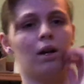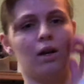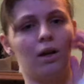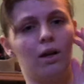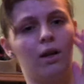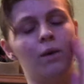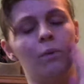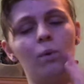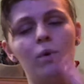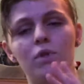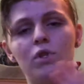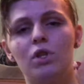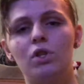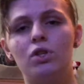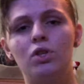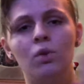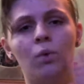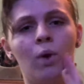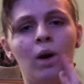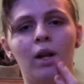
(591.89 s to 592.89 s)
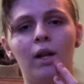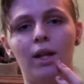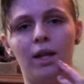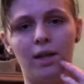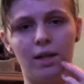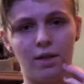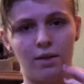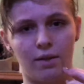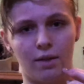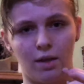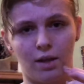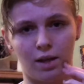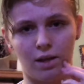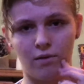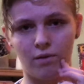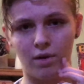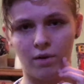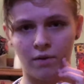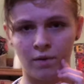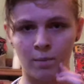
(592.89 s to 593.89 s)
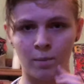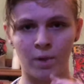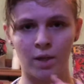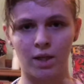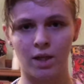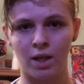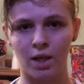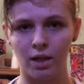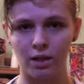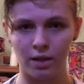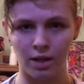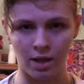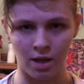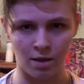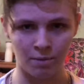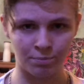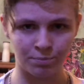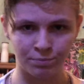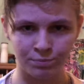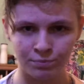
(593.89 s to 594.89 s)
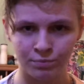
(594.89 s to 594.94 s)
He wants to chew on anything, even if it might kill him.